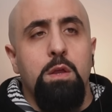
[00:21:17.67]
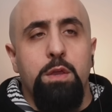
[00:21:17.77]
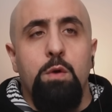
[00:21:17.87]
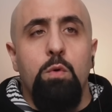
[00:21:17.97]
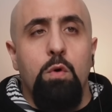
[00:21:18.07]

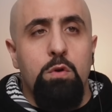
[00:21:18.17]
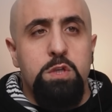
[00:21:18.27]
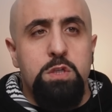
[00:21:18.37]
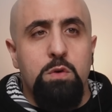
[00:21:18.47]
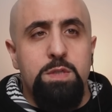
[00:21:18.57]
There were
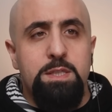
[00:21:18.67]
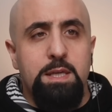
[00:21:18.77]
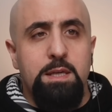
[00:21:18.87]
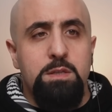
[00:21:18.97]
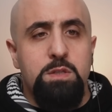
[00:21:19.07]
also
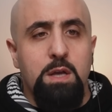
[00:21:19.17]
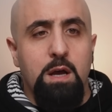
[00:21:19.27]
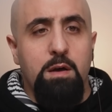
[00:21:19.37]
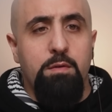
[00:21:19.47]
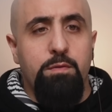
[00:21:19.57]
scenes
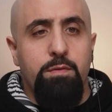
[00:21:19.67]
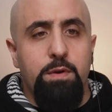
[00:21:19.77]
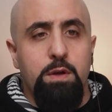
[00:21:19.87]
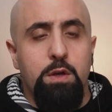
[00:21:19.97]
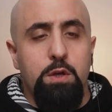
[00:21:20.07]
of
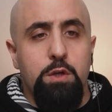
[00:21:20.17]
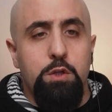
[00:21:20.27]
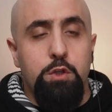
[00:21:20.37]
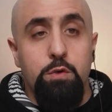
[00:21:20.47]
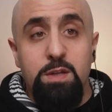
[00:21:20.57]

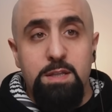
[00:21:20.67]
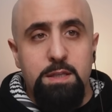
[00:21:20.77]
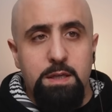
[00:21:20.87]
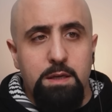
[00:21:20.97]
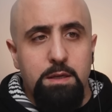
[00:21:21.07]

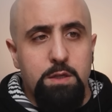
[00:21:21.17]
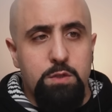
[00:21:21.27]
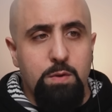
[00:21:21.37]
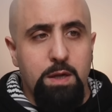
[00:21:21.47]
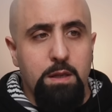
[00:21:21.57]
unity
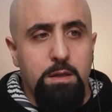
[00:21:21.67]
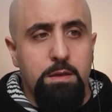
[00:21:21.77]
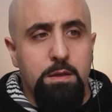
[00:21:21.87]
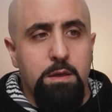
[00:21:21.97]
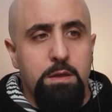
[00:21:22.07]
as well.
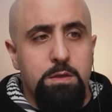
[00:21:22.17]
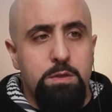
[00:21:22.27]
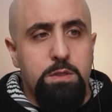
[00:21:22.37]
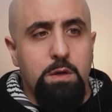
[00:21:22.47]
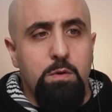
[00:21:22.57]

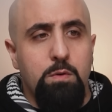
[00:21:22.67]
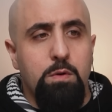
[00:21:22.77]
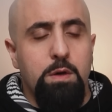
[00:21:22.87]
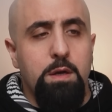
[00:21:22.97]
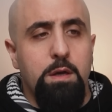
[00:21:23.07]

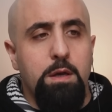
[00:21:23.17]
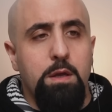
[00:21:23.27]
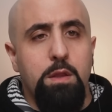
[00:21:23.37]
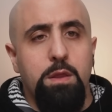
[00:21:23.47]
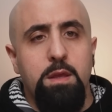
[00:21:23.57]
So
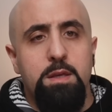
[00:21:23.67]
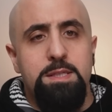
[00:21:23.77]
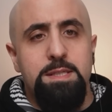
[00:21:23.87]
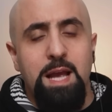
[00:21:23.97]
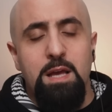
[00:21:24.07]
the
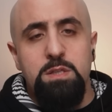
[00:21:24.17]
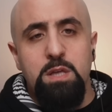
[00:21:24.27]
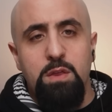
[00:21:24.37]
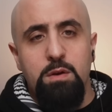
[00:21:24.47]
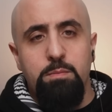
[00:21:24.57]

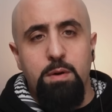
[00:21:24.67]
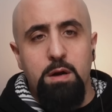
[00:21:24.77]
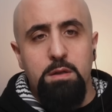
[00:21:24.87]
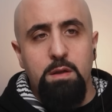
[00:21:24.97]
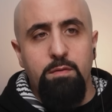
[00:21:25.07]
southern
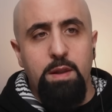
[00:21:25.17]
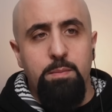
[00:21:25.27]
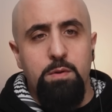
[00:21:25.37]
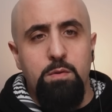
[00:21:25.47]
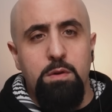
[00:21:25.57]
part of
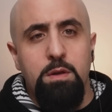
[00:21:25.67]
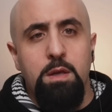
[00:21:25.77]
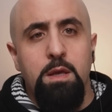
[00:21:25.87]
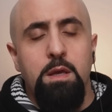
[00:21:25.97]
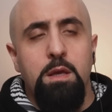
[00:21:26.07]
Lebanon
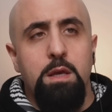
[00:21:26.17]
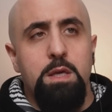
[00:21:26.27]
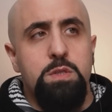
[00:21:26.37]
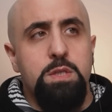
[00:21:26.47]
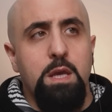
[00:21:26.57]

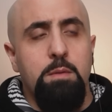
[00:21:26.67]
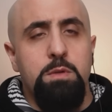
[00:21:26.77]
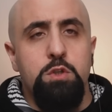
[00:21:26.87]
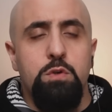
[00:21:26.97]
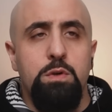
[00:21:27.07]
is a
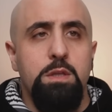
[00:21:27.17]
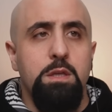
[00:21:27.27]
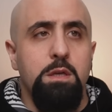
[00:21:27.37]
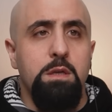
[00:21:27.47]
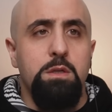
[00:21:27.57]

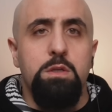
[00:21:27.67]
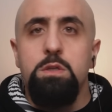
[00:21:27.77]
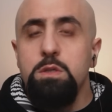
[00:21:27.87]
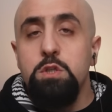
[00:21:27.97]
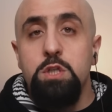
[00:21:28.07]
majority
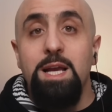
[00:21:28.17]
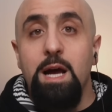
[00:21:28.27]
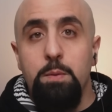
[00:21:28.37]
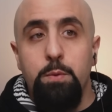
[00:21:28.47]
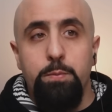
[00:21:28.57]

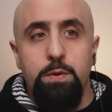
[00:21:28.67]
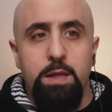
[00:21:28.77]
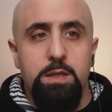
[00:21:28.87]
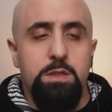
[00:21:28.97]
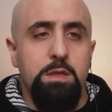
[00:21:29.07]
Shia
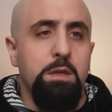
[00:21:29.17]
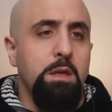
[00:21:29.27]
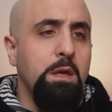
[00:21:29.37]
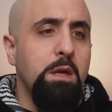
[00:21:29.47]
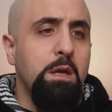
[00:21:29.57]
population.